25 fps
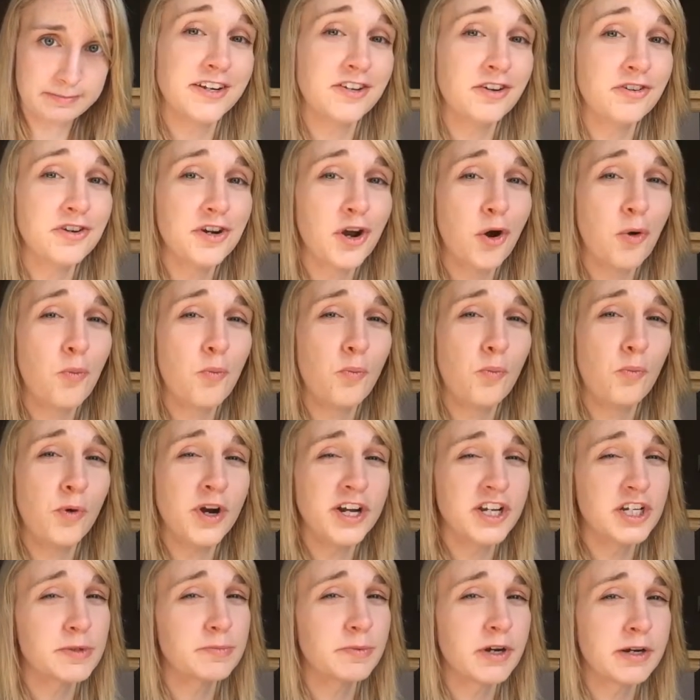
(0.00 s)
I don't know
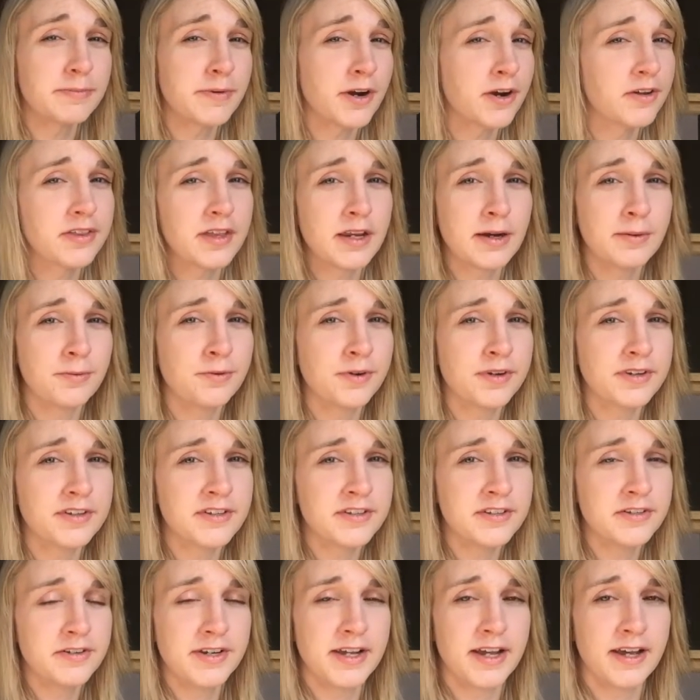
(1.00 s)
which spring marathon I'm going to
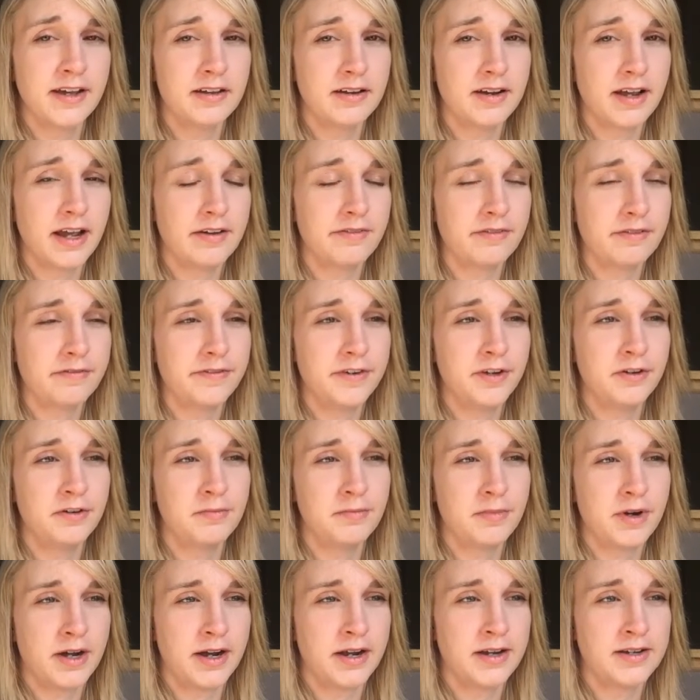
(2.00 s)
do yet. I have a few in
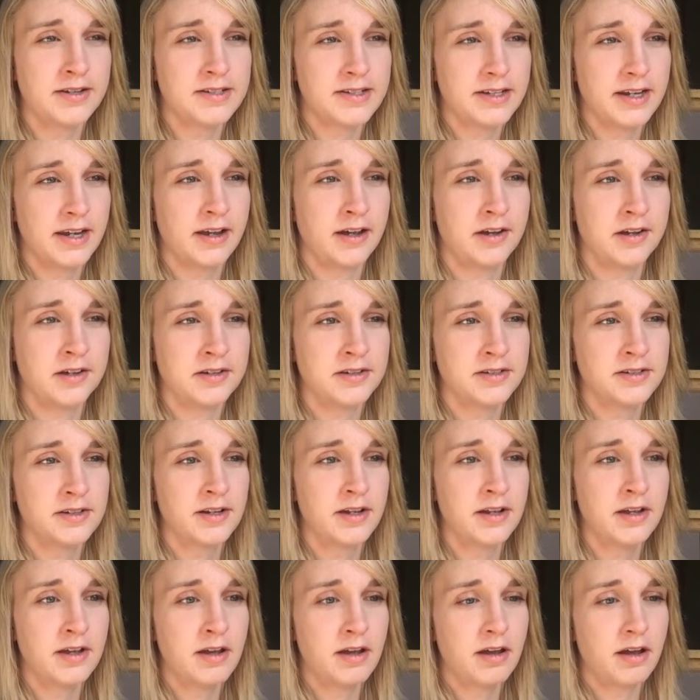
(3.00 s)
mind, and
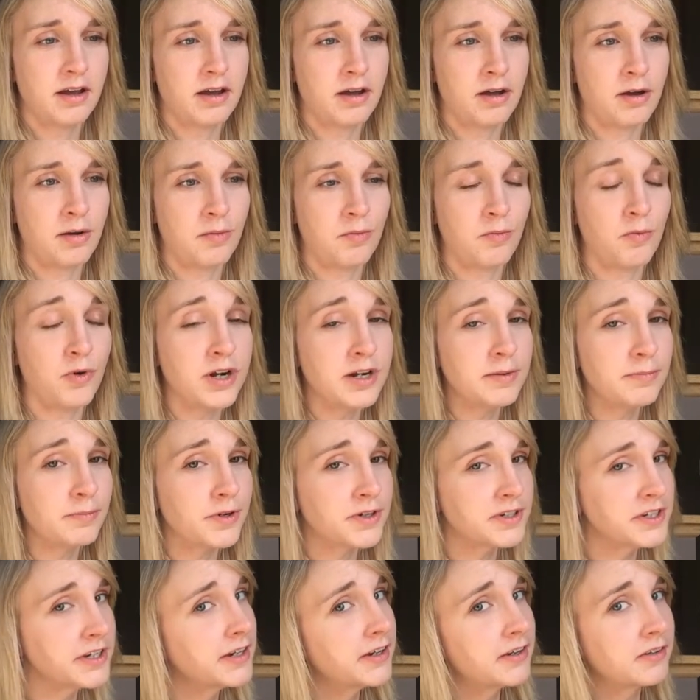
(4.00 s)
one in
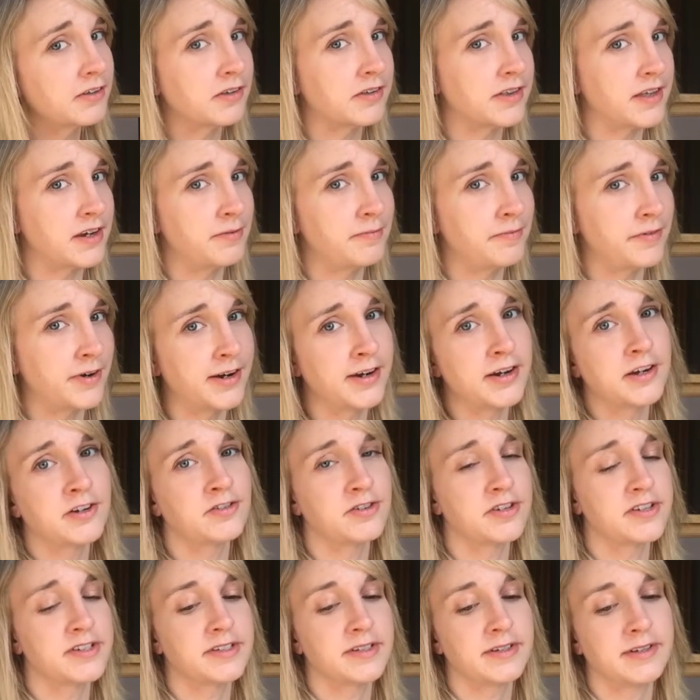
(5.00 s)
particular that I'm very
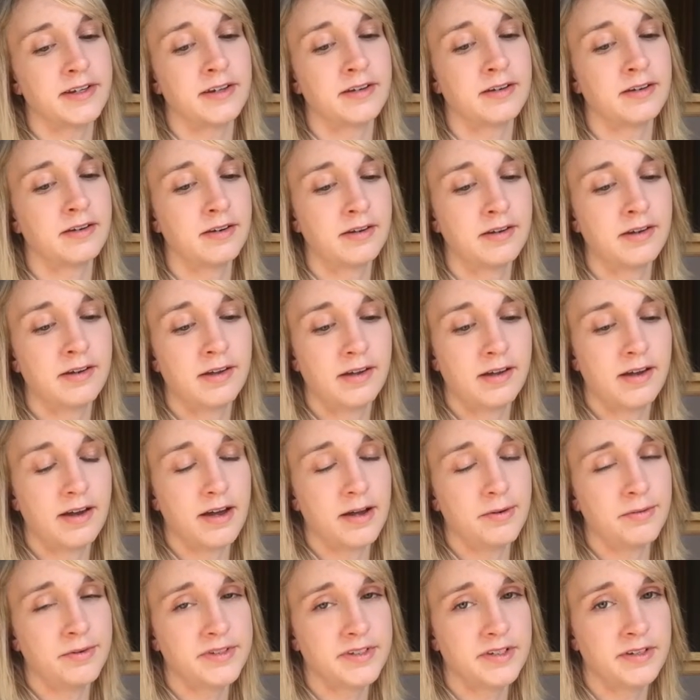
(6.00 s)
interested in.
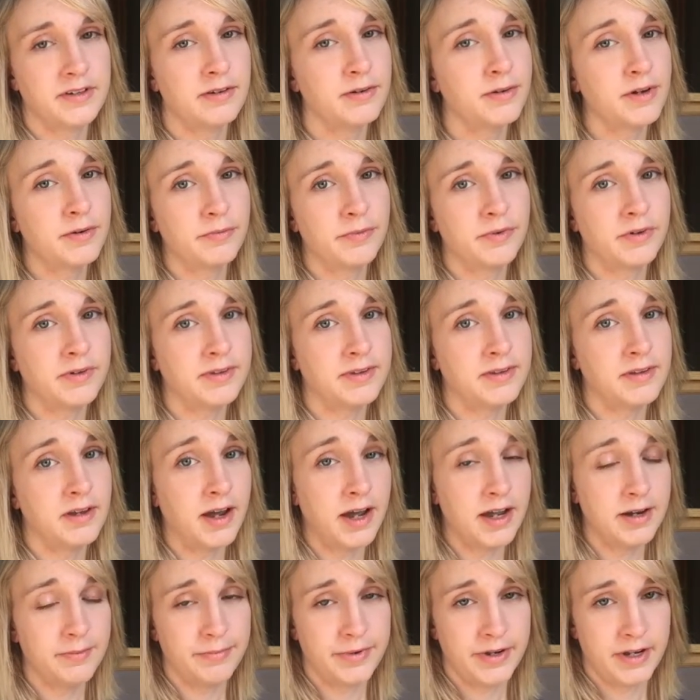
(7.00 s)
I will tell you it will
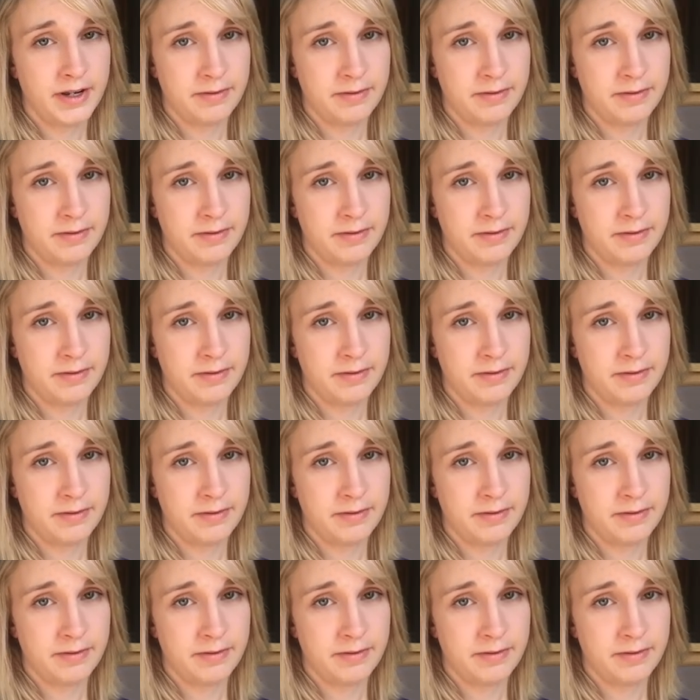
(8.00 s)
not